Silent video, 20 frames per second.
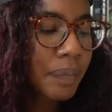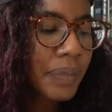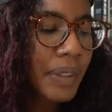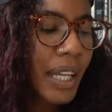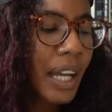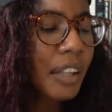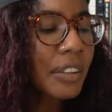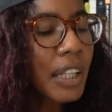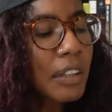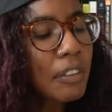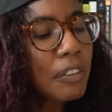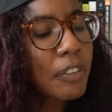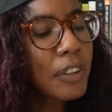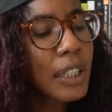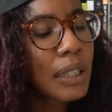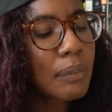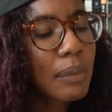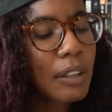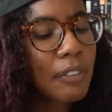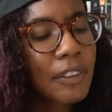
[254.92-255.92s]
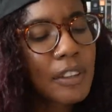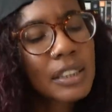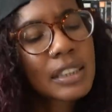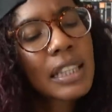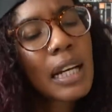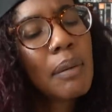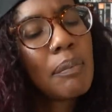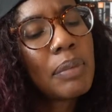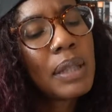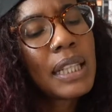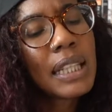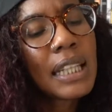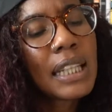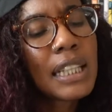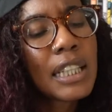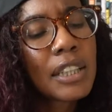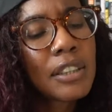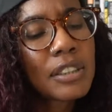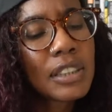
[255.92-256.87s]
I'll never forget my first time being in here